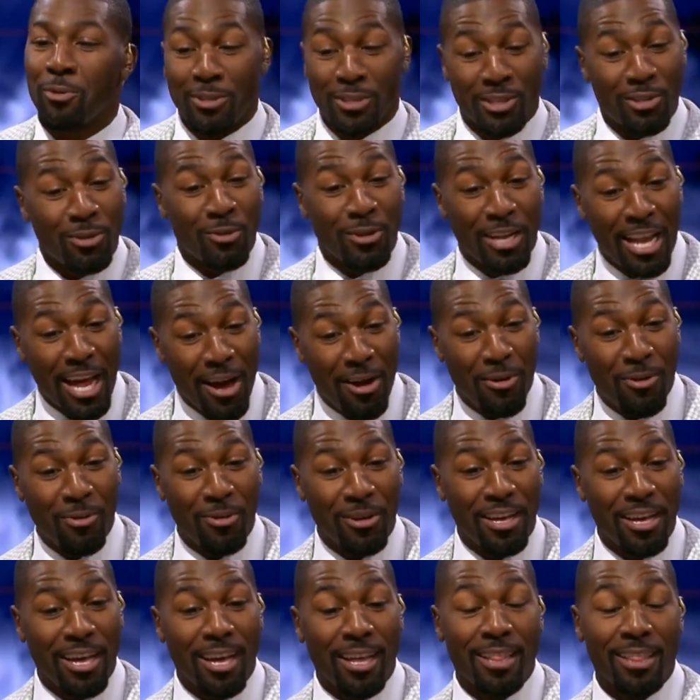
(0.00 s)
So now,
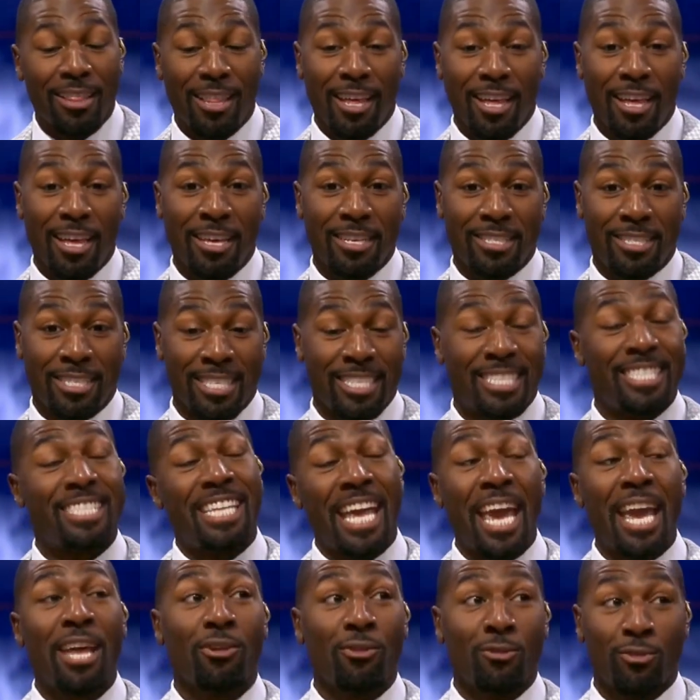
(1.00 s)
is the
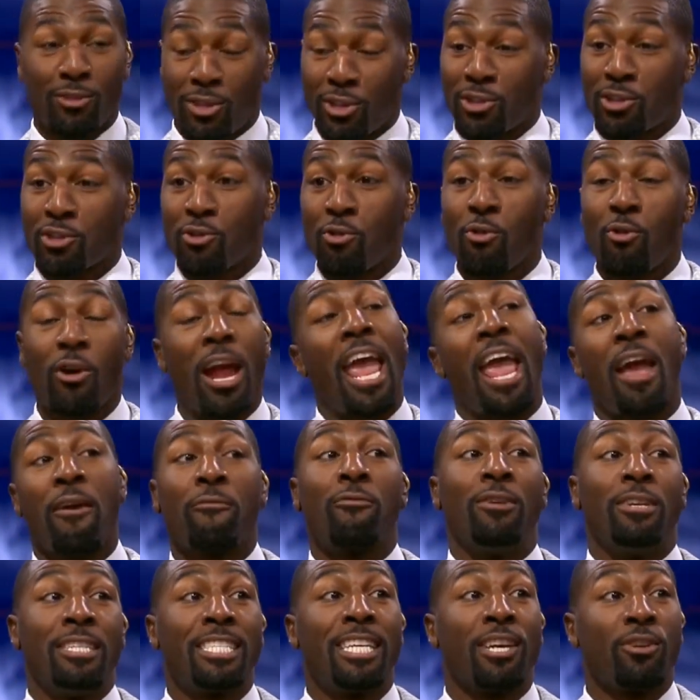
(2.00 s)
standard to score
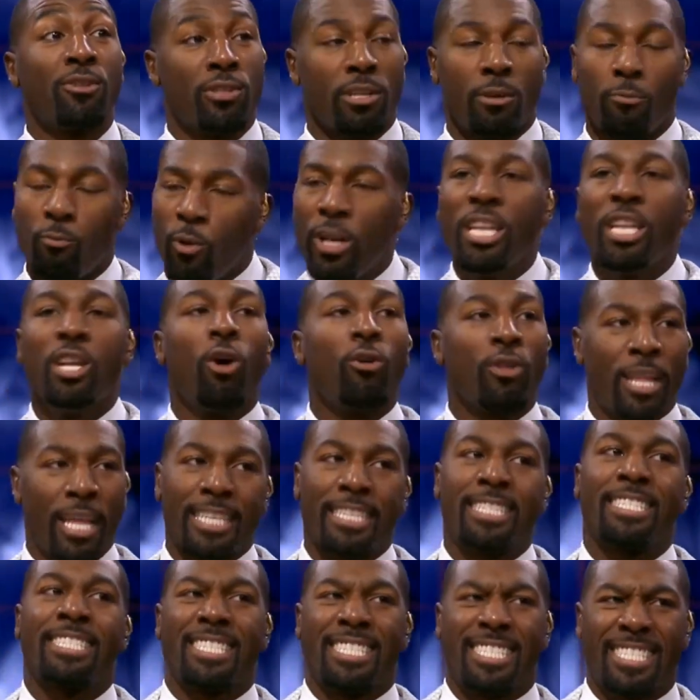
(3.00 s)
every single... We know that's
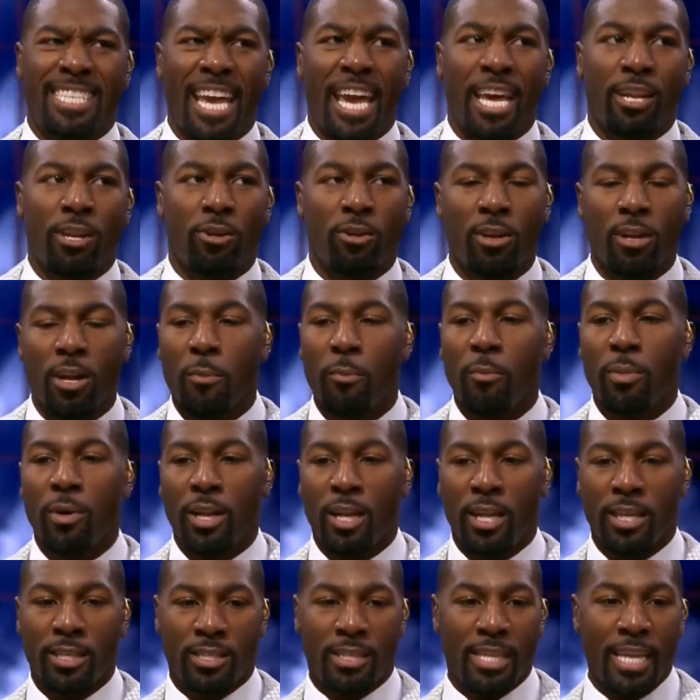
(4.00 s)
the standard, but
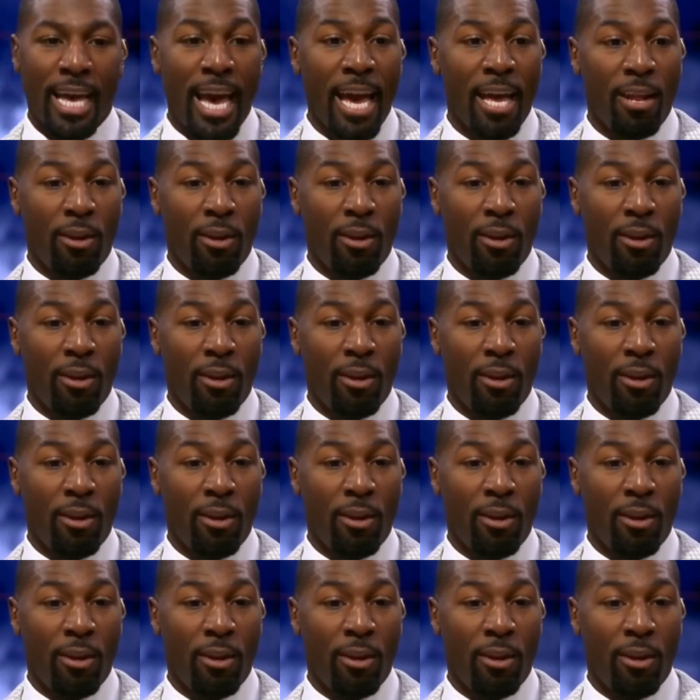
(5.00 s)
is that...